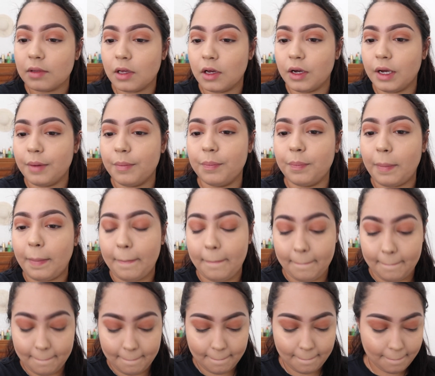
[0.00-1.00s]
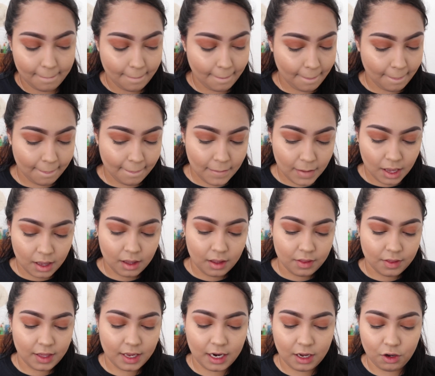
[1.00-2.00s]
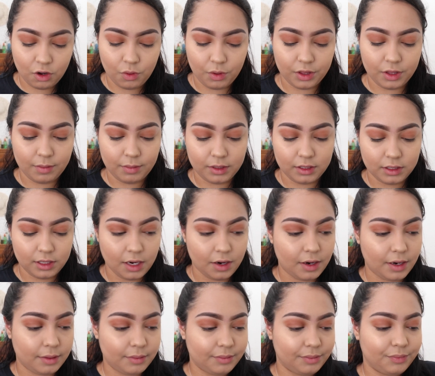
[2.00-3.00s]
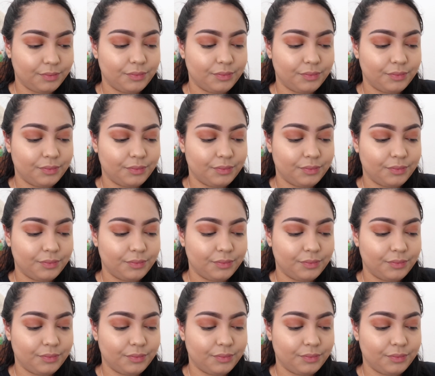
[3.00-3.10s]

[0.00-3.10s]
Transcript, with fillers: Okay. Then I go with the mascara.